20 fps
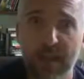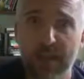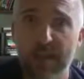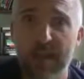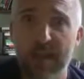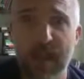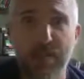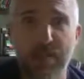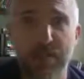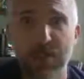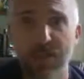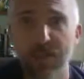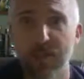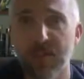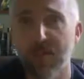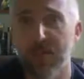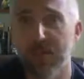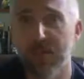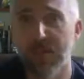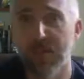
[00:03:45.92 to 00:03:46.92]
Time
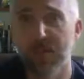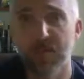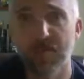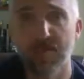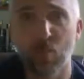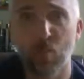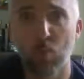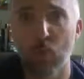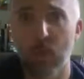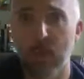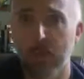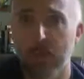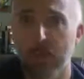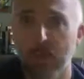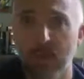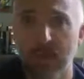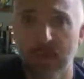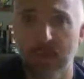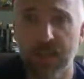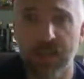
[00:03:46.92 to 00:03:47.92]
is what
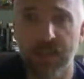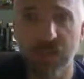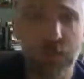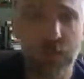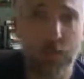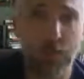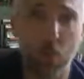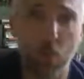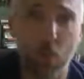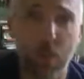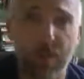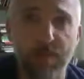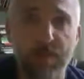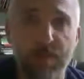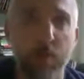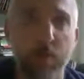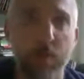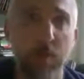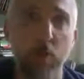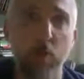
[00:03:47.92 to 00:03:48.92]
these people want
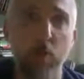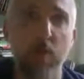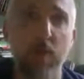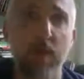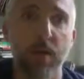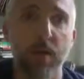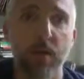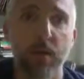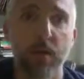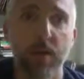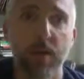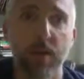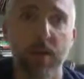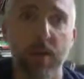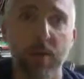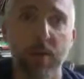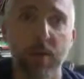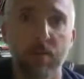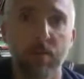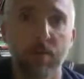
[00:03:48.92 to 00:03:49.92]
from you,
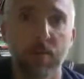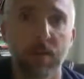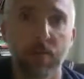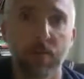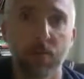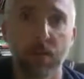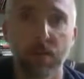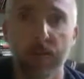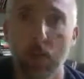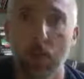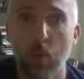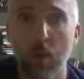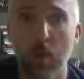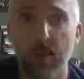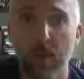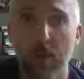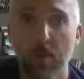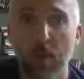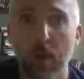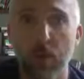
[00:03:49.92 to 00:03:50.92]
and it's what they want
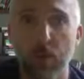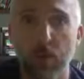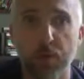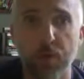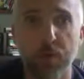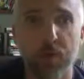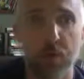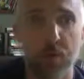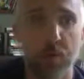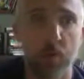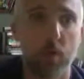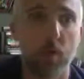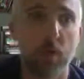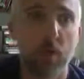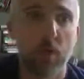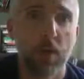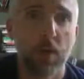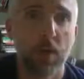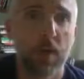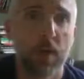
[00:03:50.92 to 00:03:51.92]
the most.
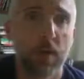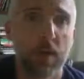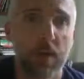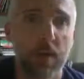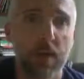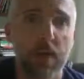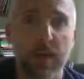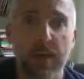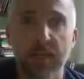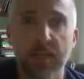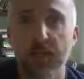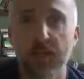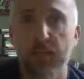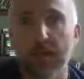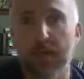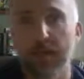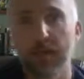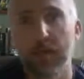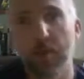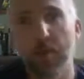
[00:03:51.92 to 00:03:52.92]
So it needs to
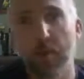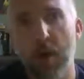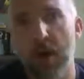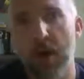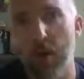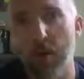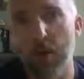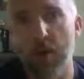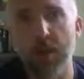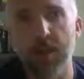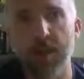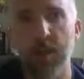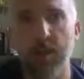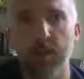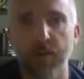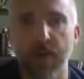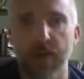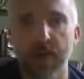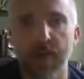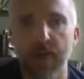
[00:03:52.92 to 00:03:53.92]
become a priority to
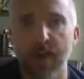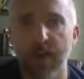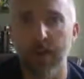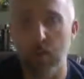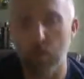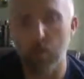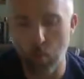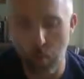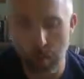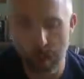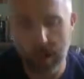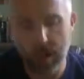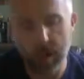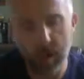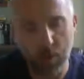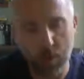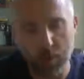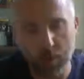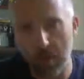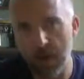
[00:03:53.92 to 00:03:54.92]
your day, your week,
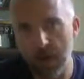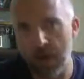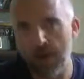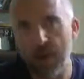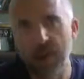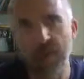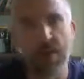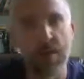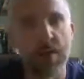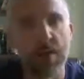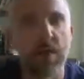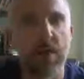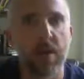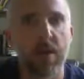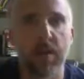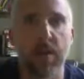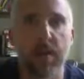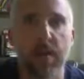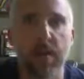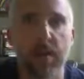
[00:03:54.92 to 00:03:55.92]
and your month,
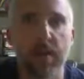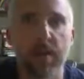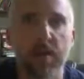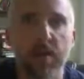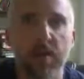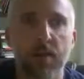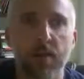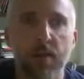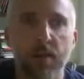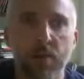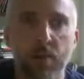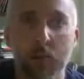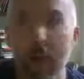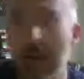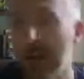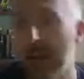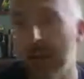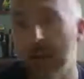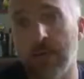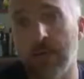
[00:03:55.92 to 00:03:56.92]
and
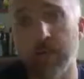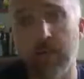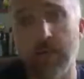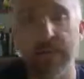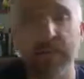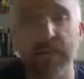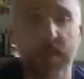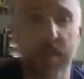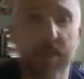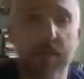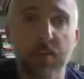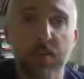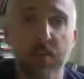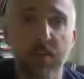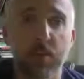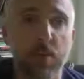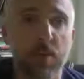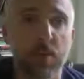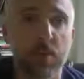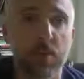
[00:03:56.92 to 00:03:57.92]
track it if you need
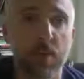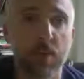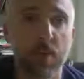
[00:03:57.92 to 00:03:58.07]
to.